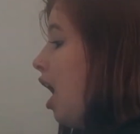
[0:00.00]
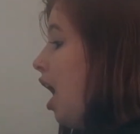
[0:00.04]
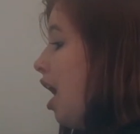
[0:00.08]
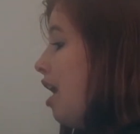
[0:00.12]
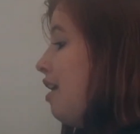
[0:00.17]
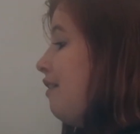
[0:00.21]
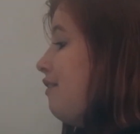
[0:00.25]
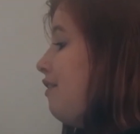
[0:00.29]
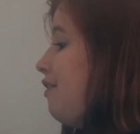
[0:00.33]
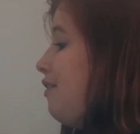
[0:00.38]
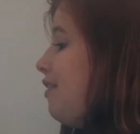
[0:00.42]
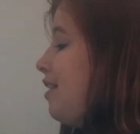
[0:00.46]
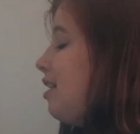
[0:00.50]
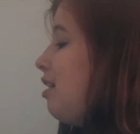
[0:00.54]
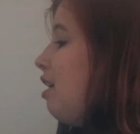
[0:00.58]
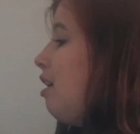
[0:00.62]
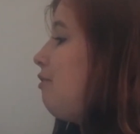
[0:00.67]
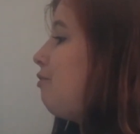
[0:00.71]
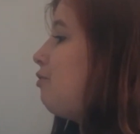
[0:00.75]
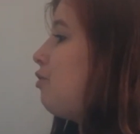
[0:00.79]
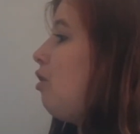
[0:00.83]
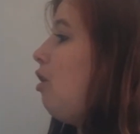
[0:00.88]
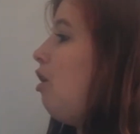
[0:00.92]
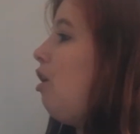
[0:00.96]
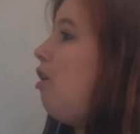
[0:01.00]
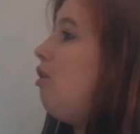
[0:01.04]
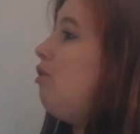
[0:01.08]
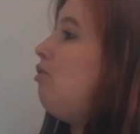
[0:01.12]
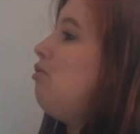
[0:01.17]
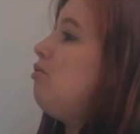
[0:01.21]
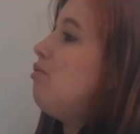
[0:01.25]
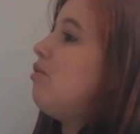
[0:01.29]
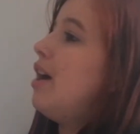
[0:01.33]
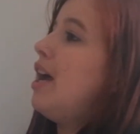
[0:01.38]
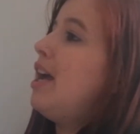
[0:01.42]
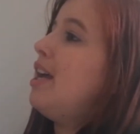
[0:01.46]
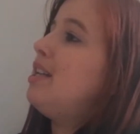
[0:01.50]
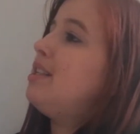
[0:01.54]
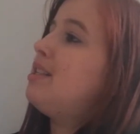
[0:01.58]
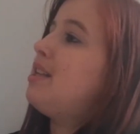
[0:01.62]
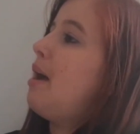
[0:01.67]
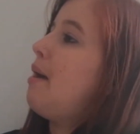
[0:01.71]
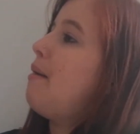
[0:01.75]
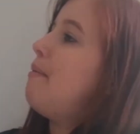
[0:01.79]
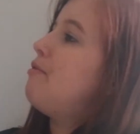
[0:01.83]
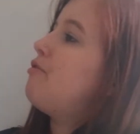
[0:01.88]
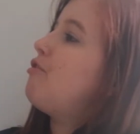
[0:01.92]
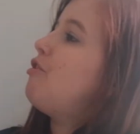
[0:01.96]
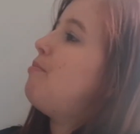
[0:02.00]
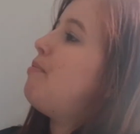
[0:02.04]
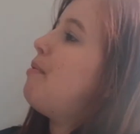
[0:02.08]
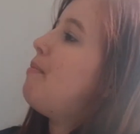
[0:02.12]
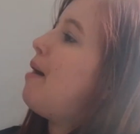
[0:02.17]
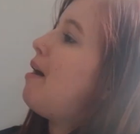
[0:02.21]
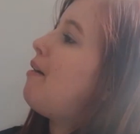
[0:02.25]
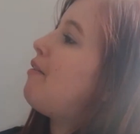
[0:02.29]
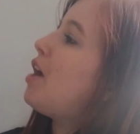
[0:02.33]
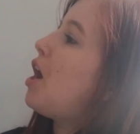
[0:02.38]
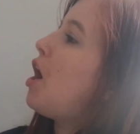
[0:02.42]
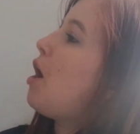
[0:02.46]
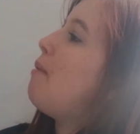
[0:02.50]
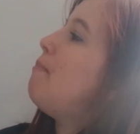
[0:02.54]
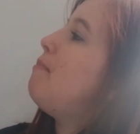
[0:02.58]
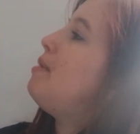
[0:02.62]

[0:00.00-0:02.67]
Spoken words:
Another thing I've got, is a Super Mario